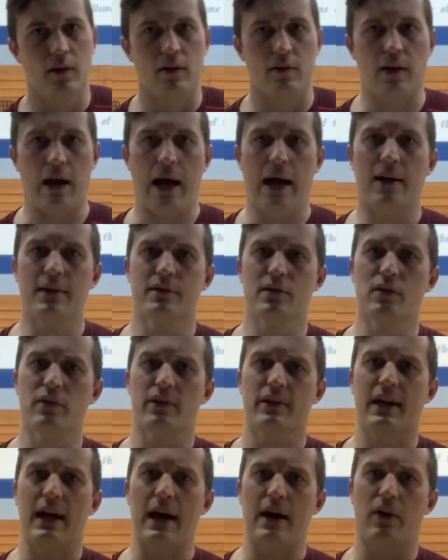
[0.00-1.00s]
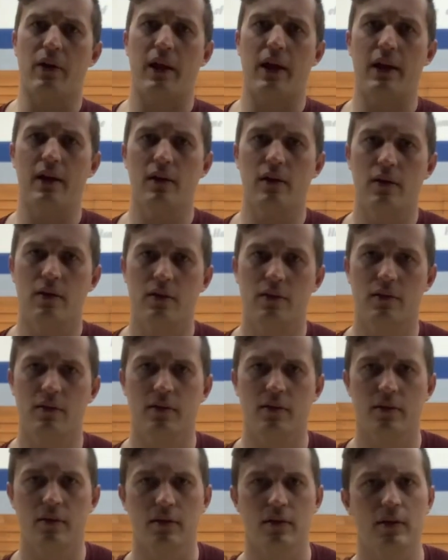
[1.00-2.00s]
Now I'll do the counting,
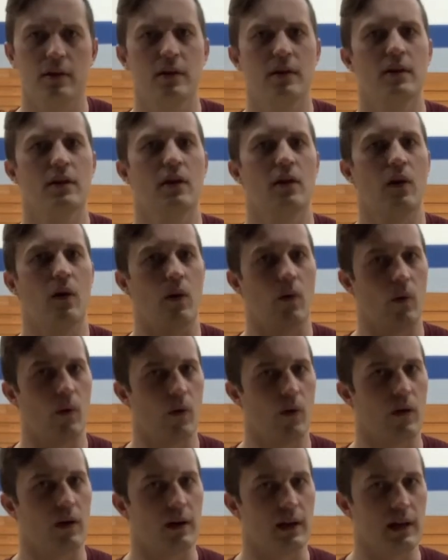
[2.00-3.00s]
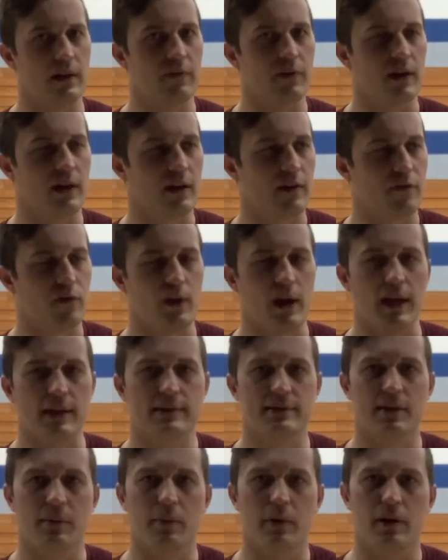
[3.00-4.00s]
or even if you had
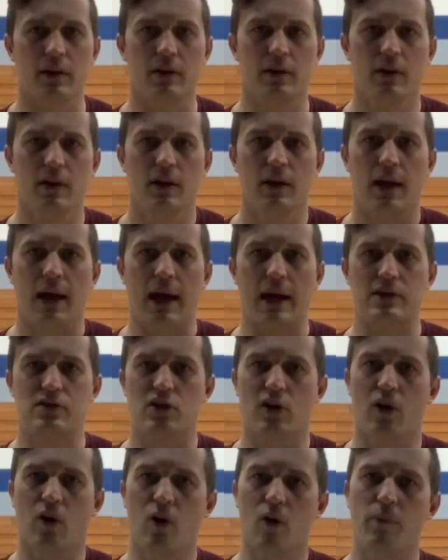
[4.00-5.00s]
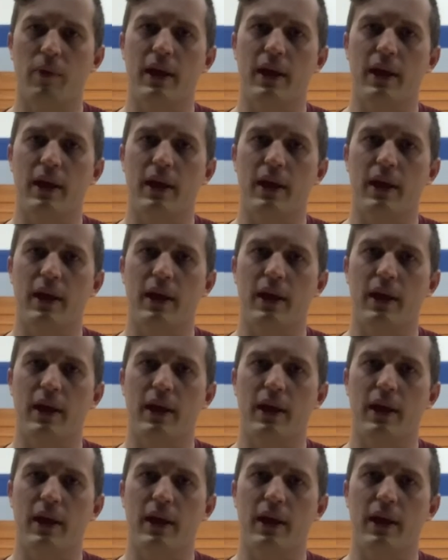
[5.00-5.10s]
someone at your home,